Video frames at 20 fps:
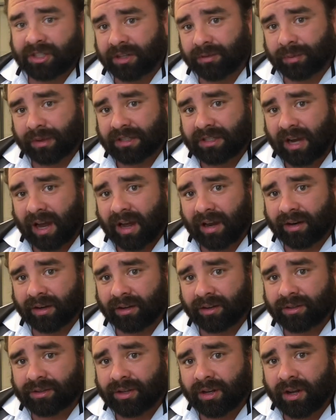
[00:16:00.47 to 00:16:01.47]

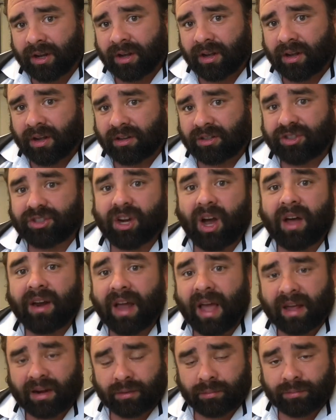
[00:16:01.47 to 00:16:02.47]
retires, John
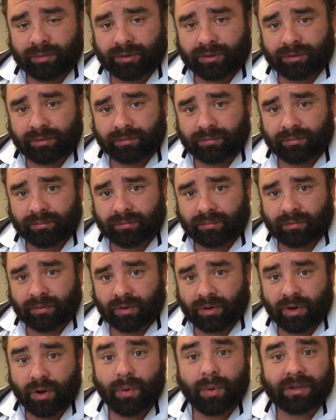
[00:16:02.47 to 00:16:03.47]
Adams,
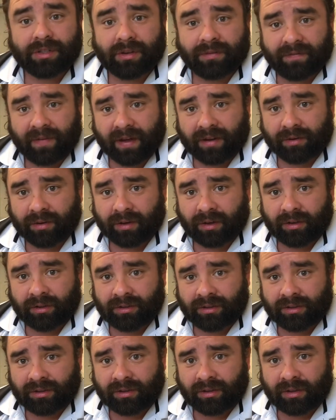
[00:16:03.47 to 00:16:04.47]
who is a
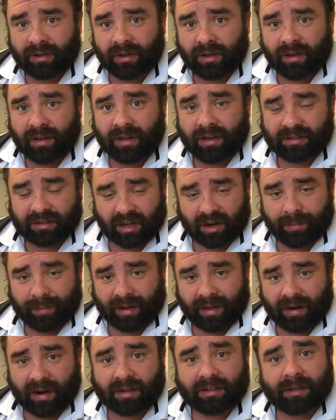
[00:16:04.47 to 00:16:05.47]
Federalist, is going to be
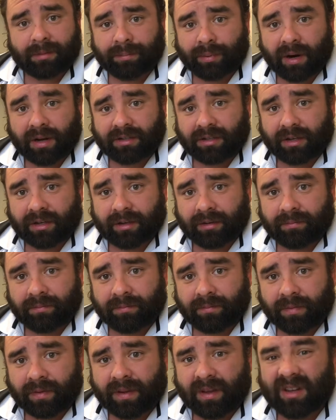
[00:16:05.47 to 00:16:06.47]
elected president.
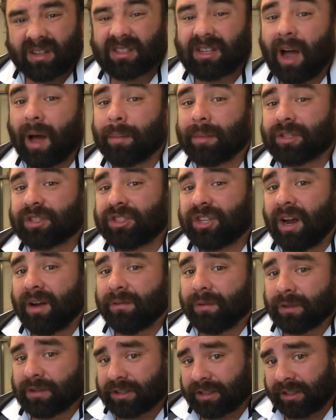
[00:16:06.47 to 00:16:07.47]
Thomas
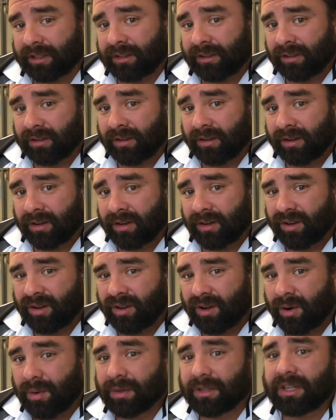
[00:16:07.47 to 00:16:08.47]
Jefferson,
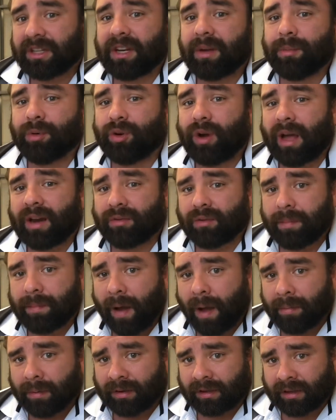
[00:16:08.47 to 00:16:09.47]
who is a Democratic
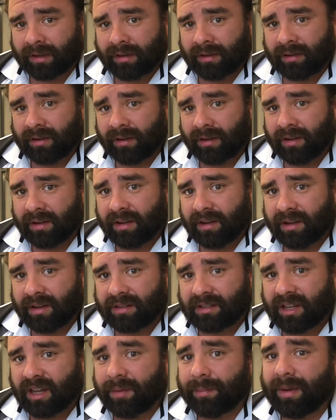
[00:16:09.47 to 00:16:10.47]
Republican,
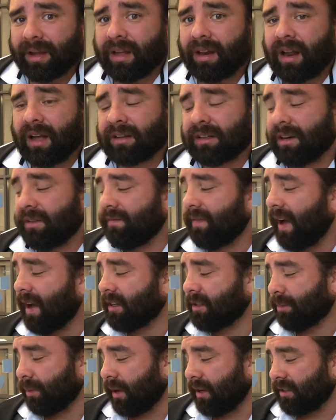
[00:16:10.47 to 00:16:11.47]
is going to be elected
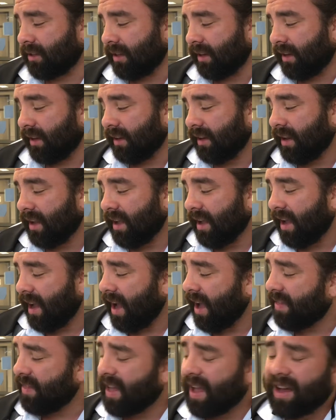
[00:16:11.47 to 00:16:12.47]
vice president.
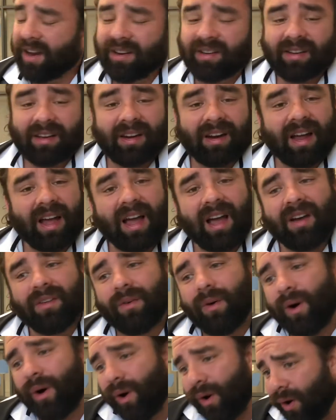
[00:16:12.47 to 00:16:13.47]
And they are going to have
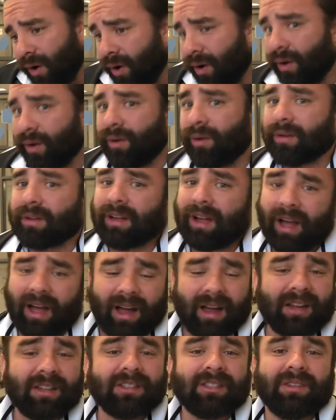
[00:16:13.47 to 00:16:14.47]
all
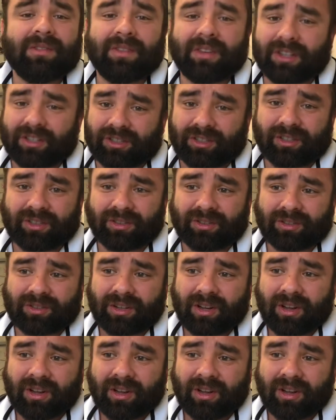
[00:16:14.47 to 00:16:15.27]
kinds of issues.